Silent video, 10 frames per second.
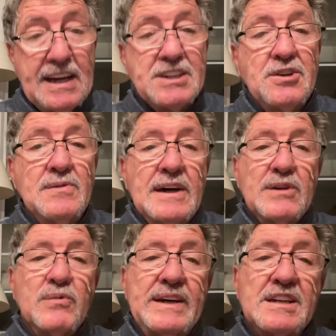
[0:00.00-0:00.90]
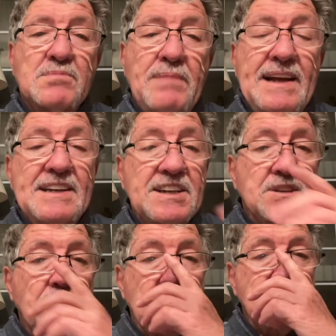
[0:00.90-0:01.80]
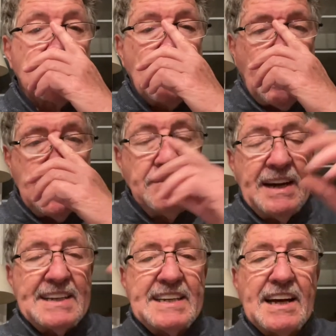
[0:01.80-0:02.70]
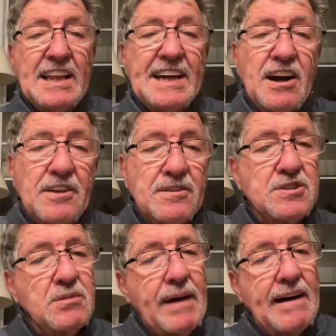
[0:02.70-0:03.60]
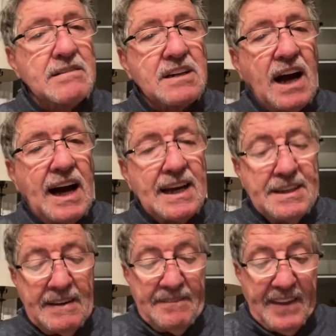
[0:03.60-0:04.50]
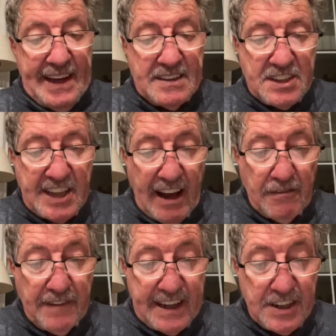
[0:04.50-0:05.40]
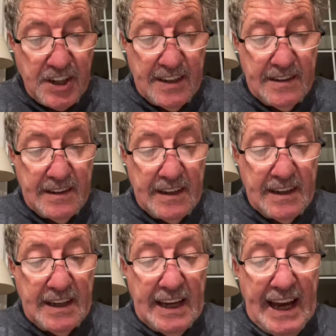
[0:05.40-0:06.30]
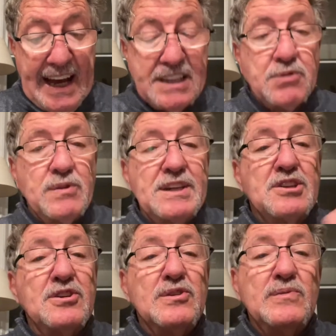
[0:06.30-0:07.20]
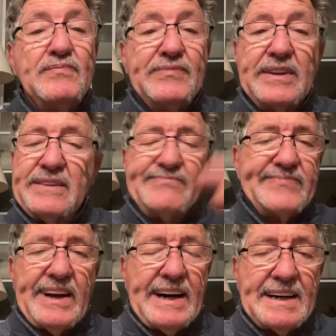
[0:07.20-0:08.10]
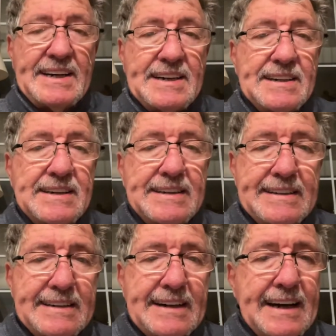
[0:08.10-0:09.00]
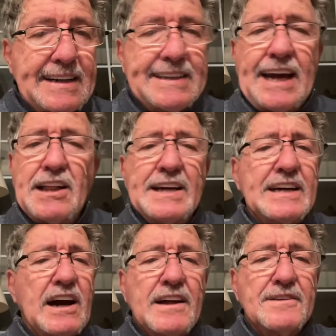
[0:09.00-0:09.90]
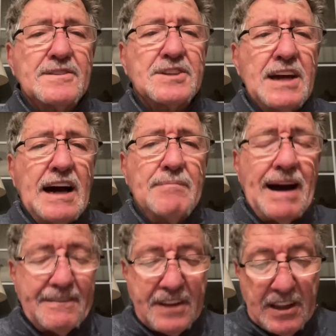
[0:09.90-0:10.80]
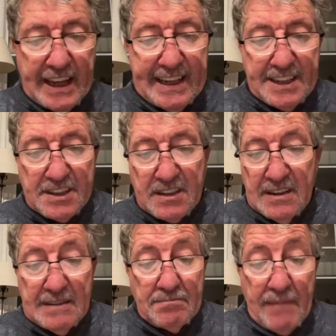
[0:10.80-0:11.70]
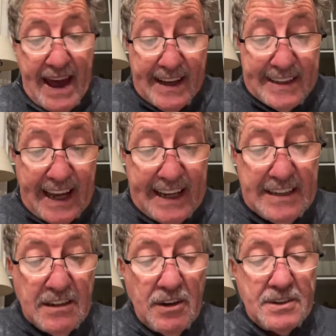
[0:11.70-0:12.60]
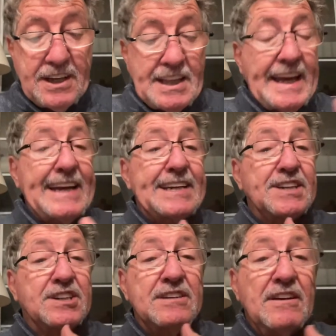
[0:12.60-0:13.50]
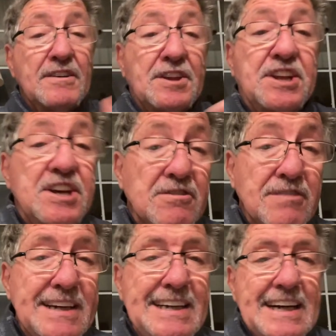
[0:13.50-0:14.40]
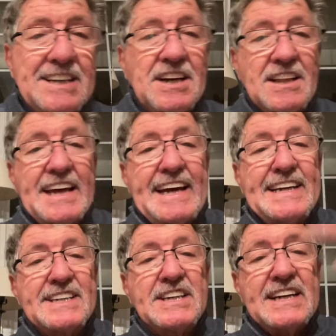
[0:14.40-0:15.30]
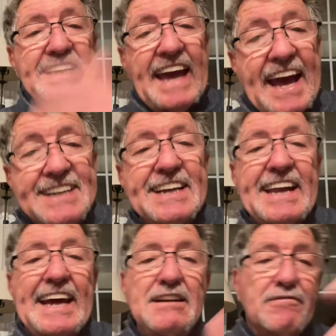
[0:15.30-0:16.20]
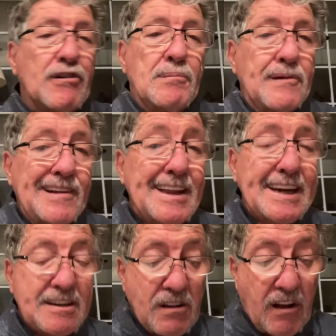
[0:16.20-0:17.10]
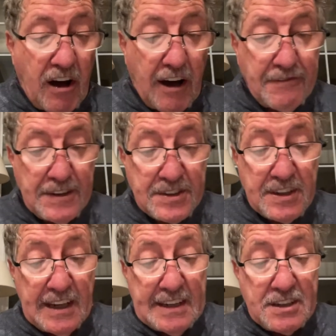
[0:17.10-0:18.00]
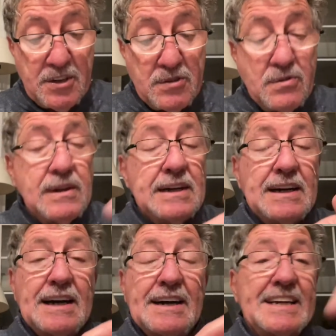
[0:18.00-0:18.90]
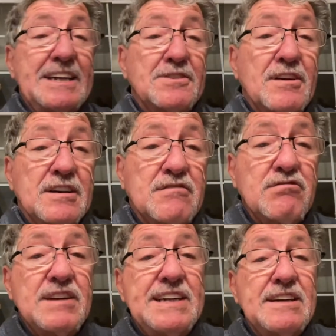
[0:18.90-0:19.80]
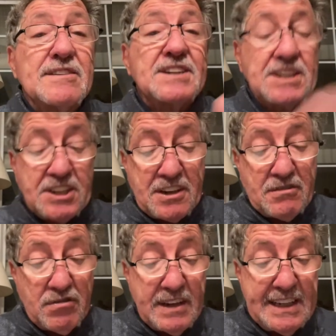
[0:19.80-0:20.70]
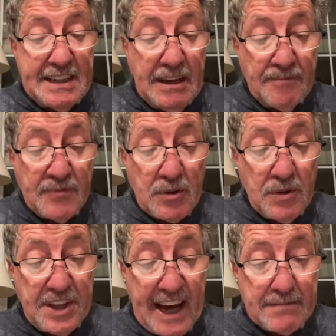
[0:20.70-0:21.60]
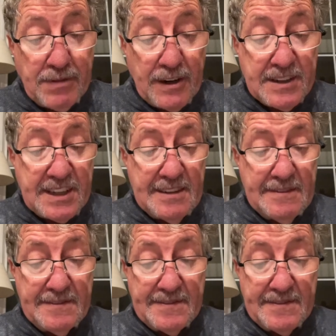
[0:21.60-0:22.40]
Do we spend as much time telling others about God and salvation as we do uh, uh, telling others about the latest mandate, the latest theory, the latest candidate for political office to uh, either agree or disagree with that person?